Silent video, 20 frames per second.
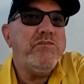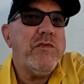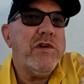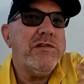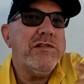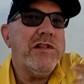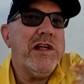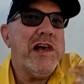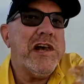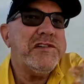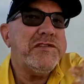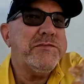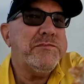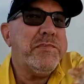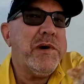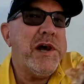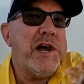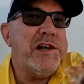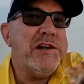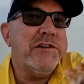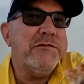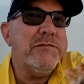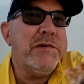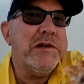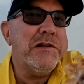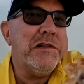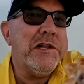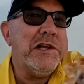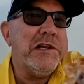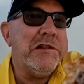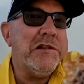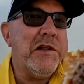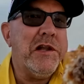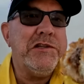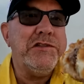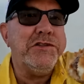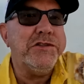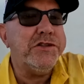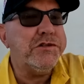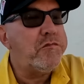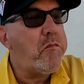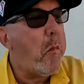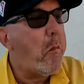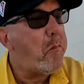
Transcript: The last bite of my late lunch.